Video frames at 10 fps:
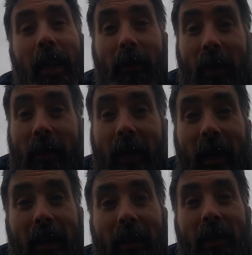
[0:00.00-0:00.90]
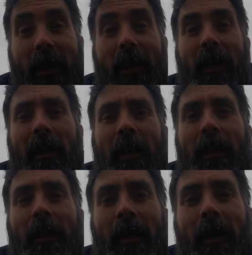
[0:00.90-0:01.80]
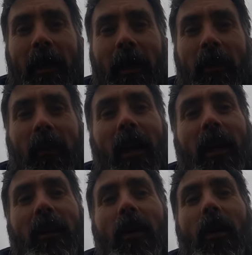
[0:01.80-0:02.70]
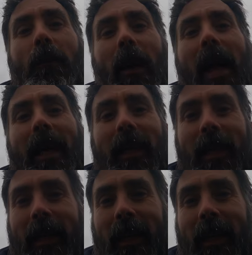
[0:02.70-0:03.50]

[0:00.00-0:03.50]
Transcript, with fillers: out there again and uh, try and not blank.